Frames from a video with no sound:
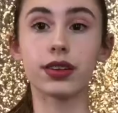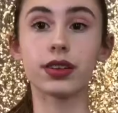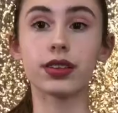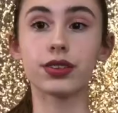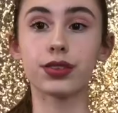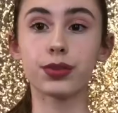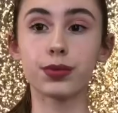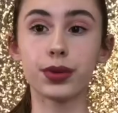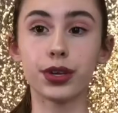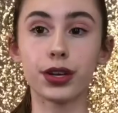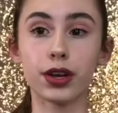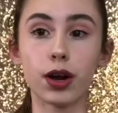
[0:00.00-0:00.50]

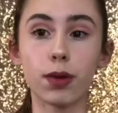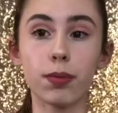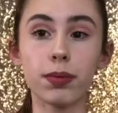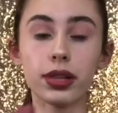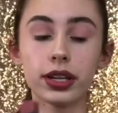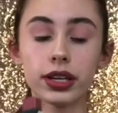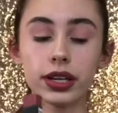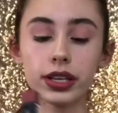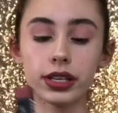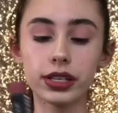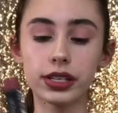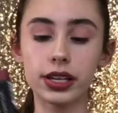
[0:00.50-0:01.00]
So when you open
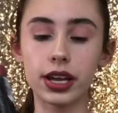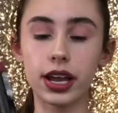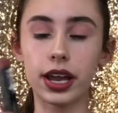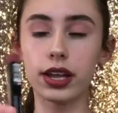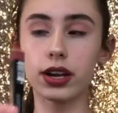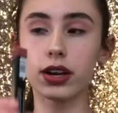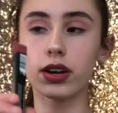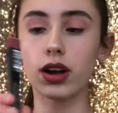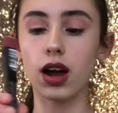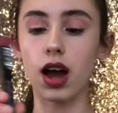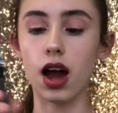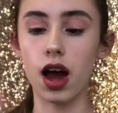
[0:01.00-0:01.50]
the
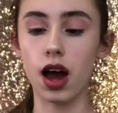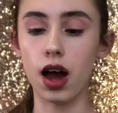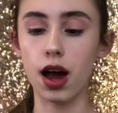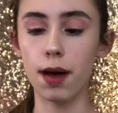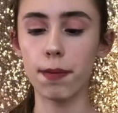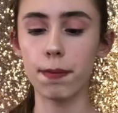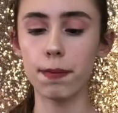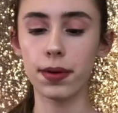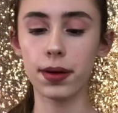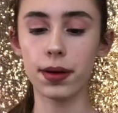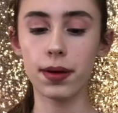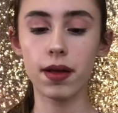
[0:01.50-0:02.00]
container
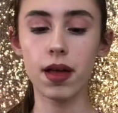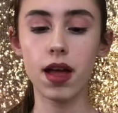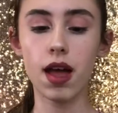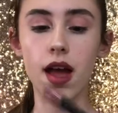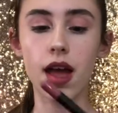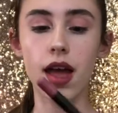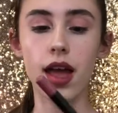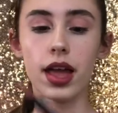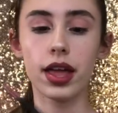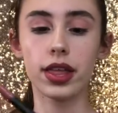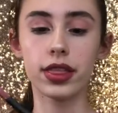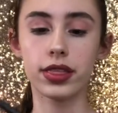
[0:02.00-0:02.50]
up,
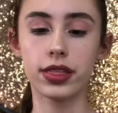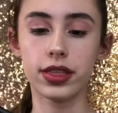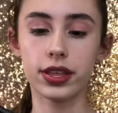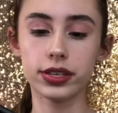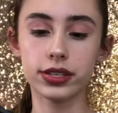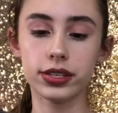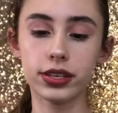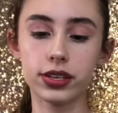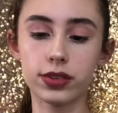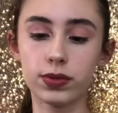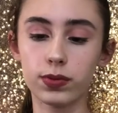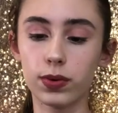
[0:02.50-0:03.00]

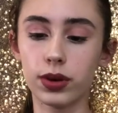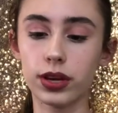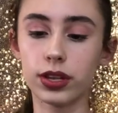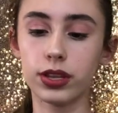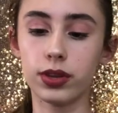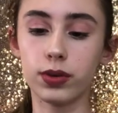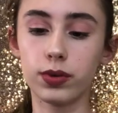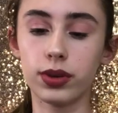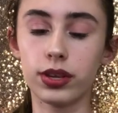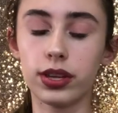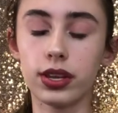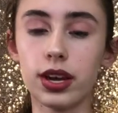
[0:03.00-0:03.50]
this is what
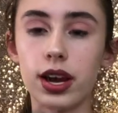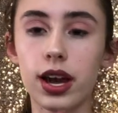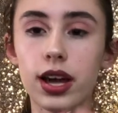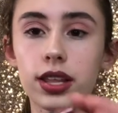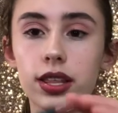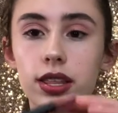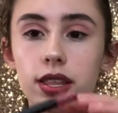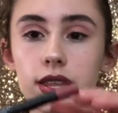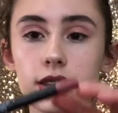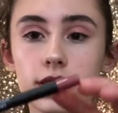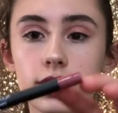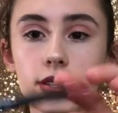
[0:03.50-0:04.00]
you
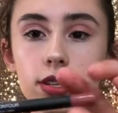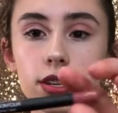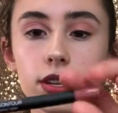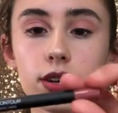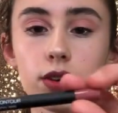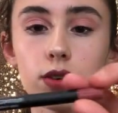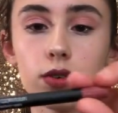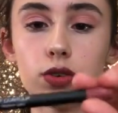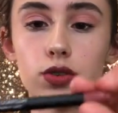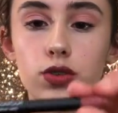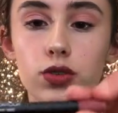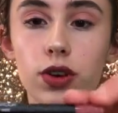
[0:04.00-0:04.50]
get. This
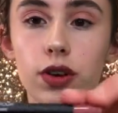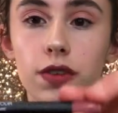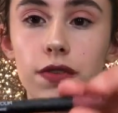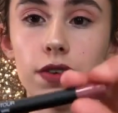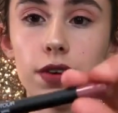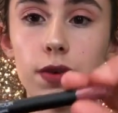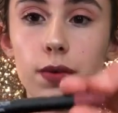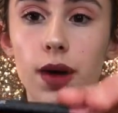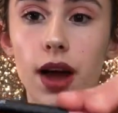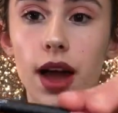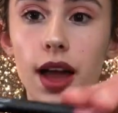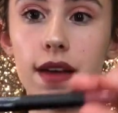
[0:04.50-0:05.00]
little
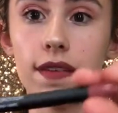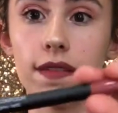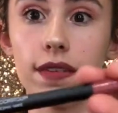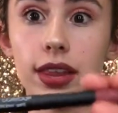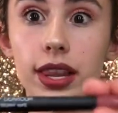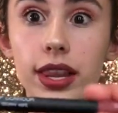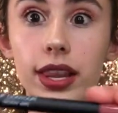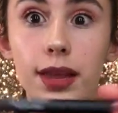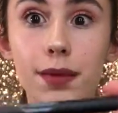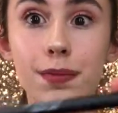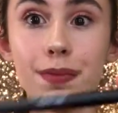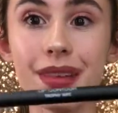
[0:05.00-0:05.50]
Trophy Wife
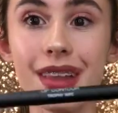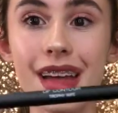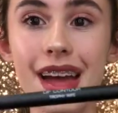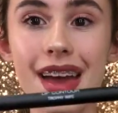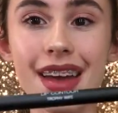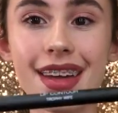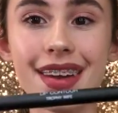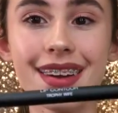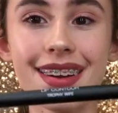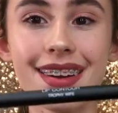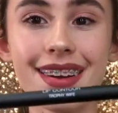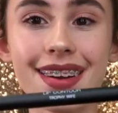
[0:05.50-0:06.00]
Lip
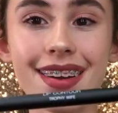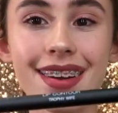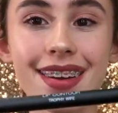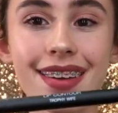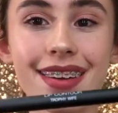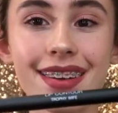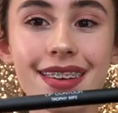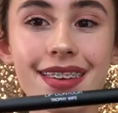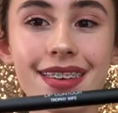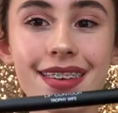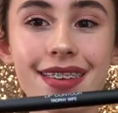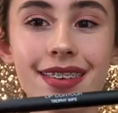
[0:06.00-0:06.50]

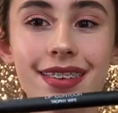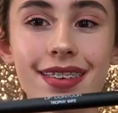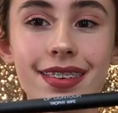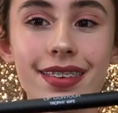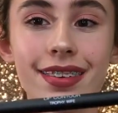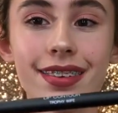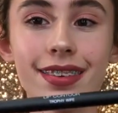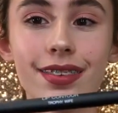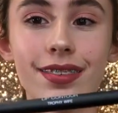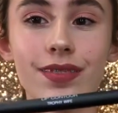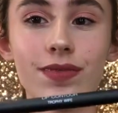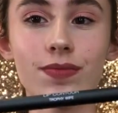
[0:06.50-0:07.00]
Liner.
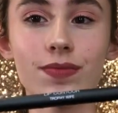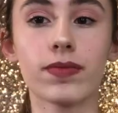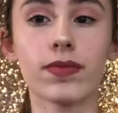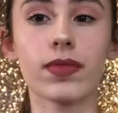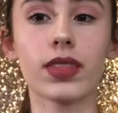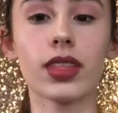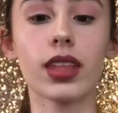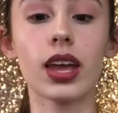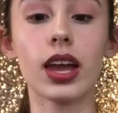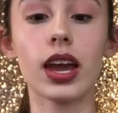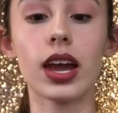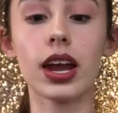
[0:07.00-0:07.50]

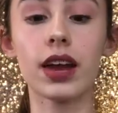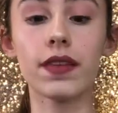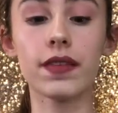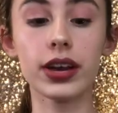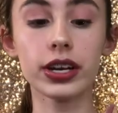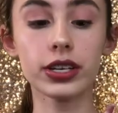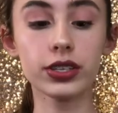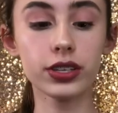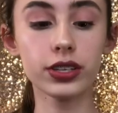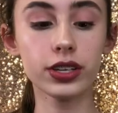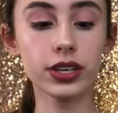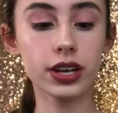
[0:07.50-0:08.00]
And I've
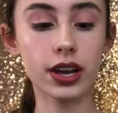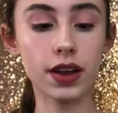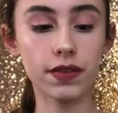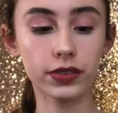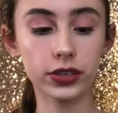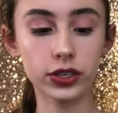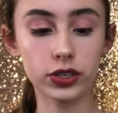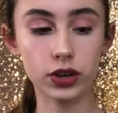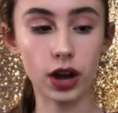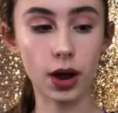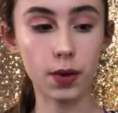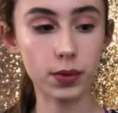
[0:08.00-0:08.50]
actually
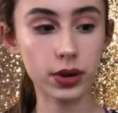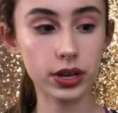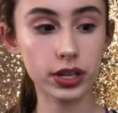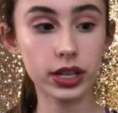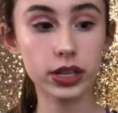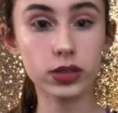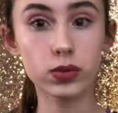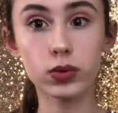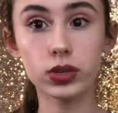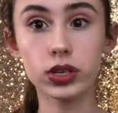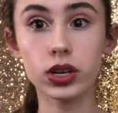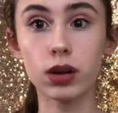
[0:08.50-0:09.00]
never tried one of
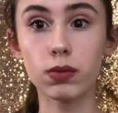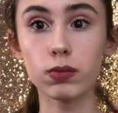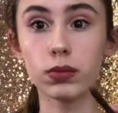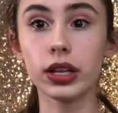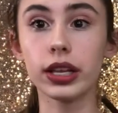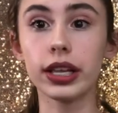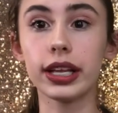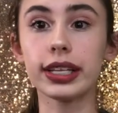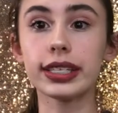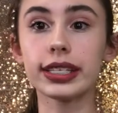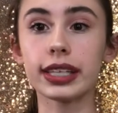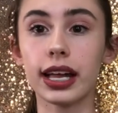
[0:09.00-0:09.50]
these, which I'm
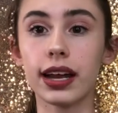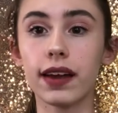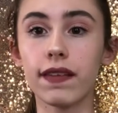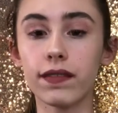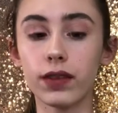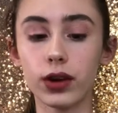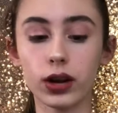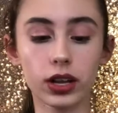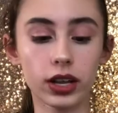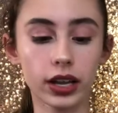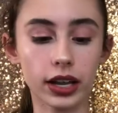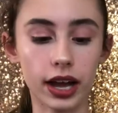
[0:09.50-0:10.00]
really excited
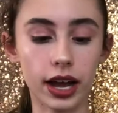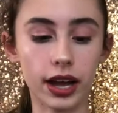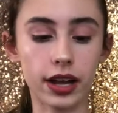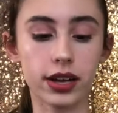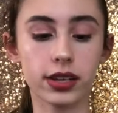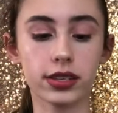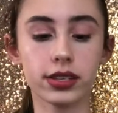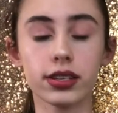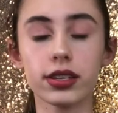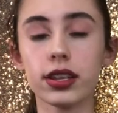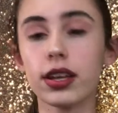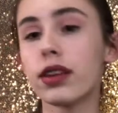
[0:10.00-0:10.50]
for. Like,
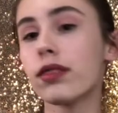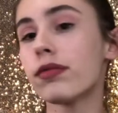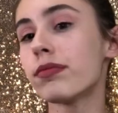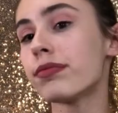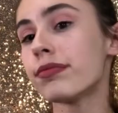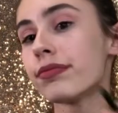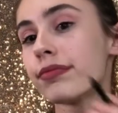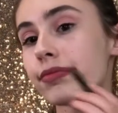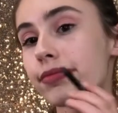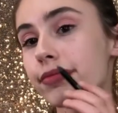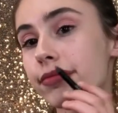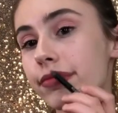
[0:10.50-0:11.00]
honestly,
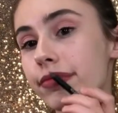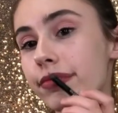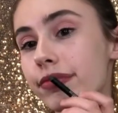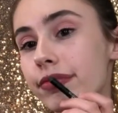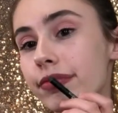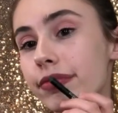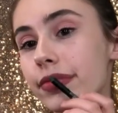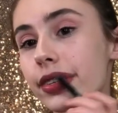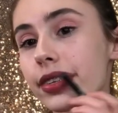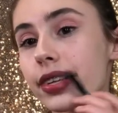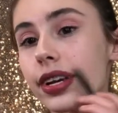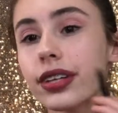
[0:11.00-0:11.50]

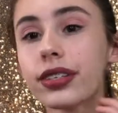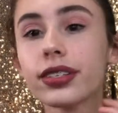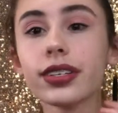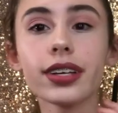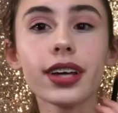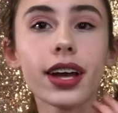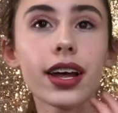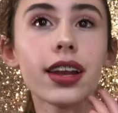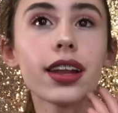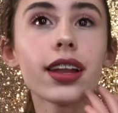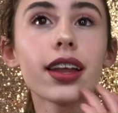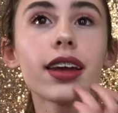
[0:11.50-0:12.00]
it's actually
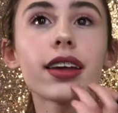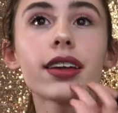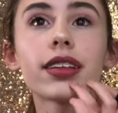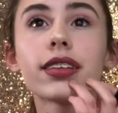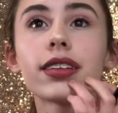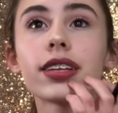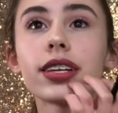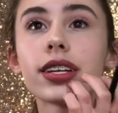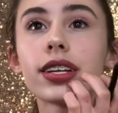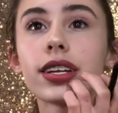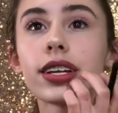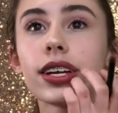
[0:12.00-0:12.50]
kind of like...
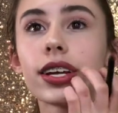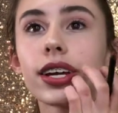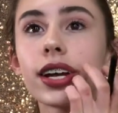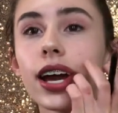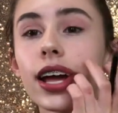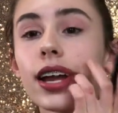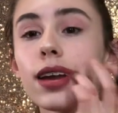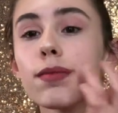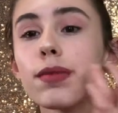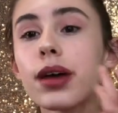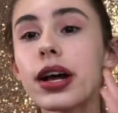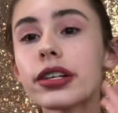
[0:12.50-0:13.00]
It
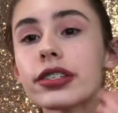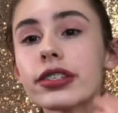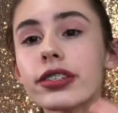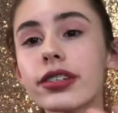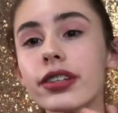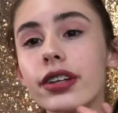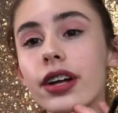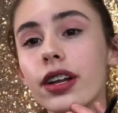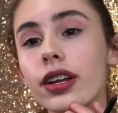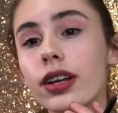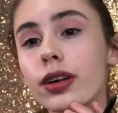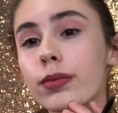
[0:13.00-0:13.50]
kind of matches
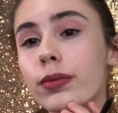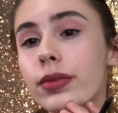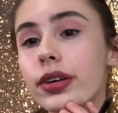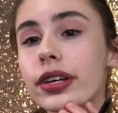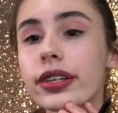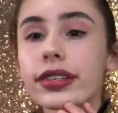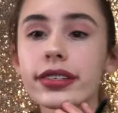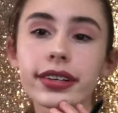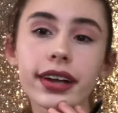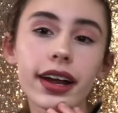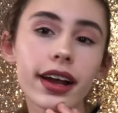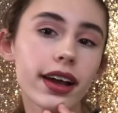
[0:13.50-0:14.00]
the color I'm
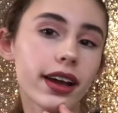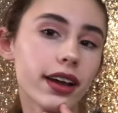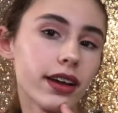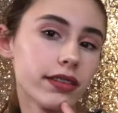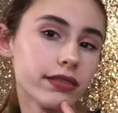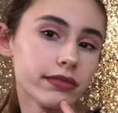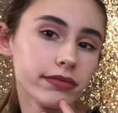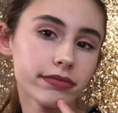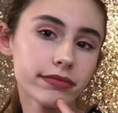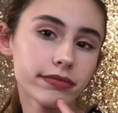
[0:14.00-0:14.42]
wearing today.